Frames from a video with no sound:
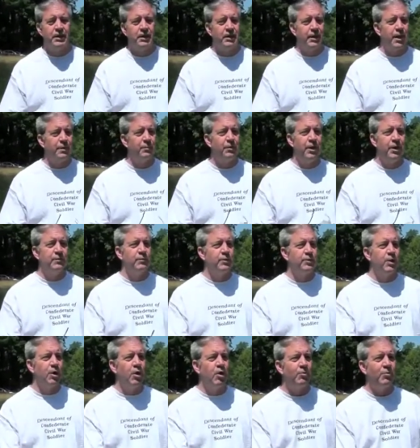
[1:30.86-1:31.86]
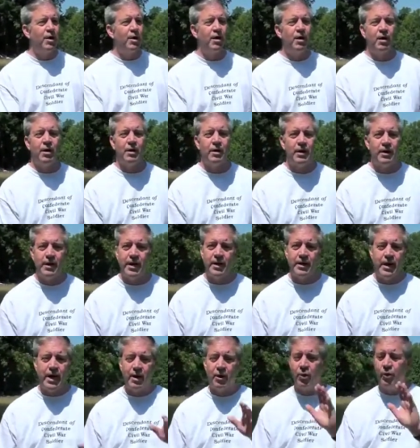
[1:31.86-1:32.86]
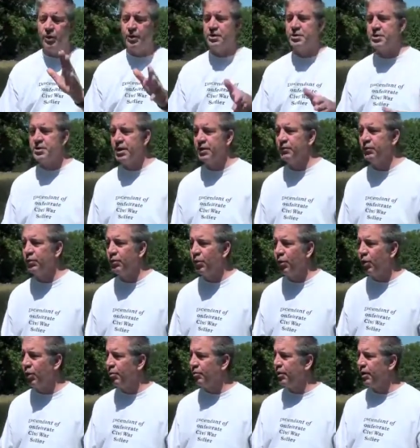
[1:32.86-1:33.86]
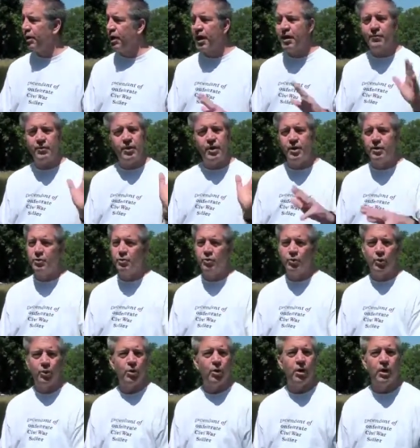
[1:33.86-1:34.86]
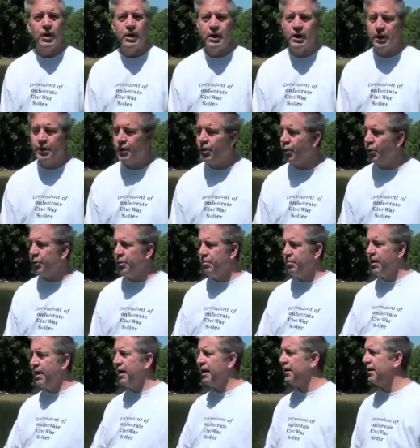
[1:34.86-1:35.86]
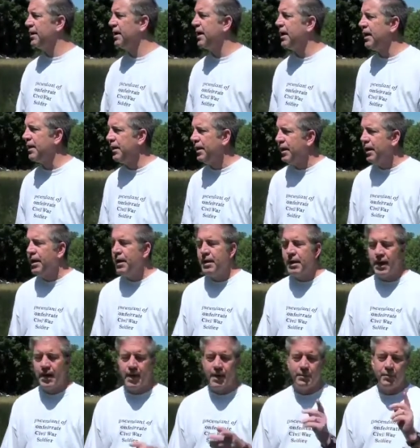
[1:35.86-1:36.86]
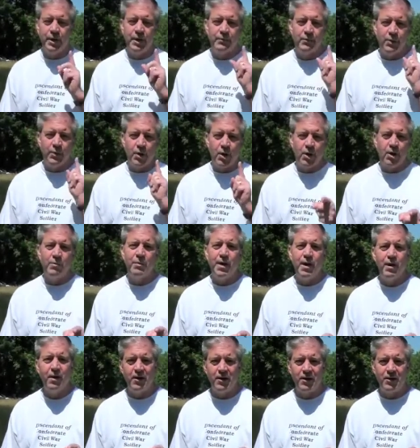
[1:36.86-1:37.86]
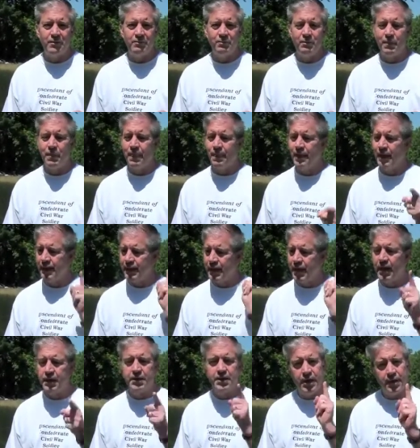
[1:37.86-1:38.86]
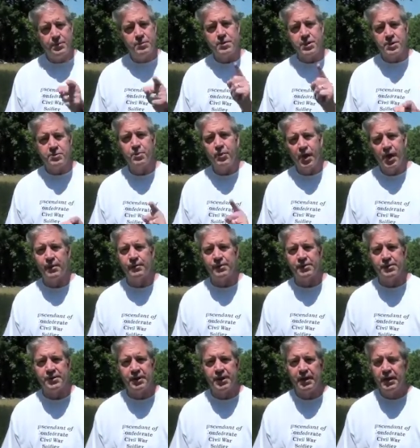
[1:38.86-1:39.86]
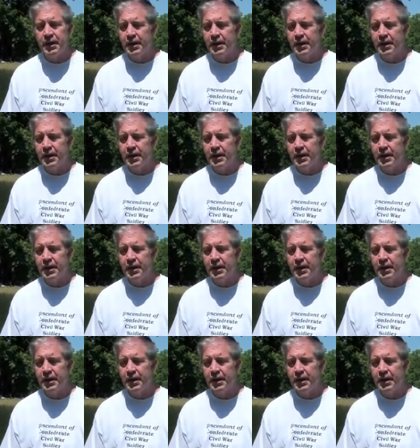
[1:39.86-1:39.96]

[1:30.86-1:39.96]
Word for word: And I believe with all my heart, and, and not only the Civil War, but every other war known to mankind. And I believe with all of my heart that God keeps his promise.